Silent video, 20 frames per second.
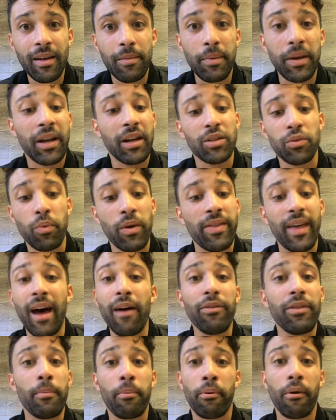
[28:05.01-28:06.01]
Because
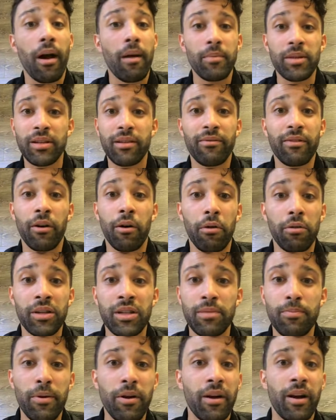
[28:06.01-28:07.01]
without the promise of the Holy
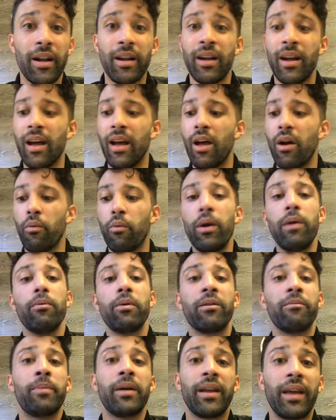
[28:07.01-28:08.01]
Spirit, we
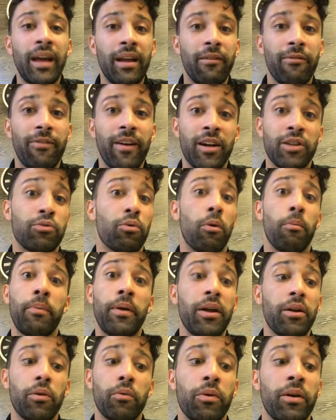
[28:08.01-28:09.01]
would have been ineffectual.
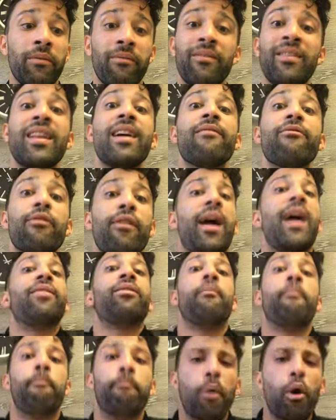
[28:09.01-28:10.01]
Peter would have never had
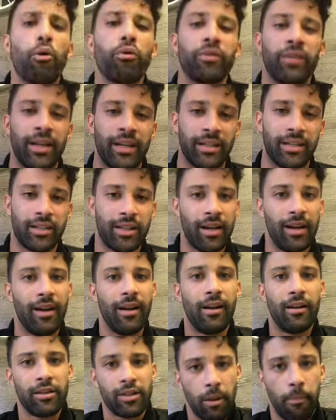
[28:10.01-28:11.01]
the boldness
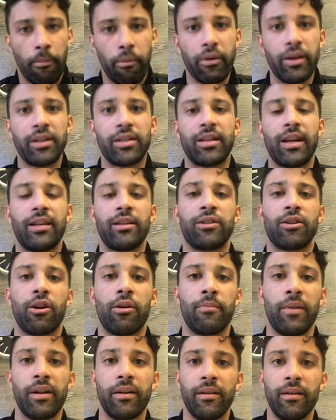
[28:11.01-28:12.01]
to preach that
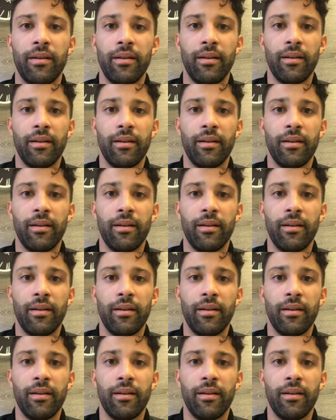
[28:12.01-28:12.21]
sermon.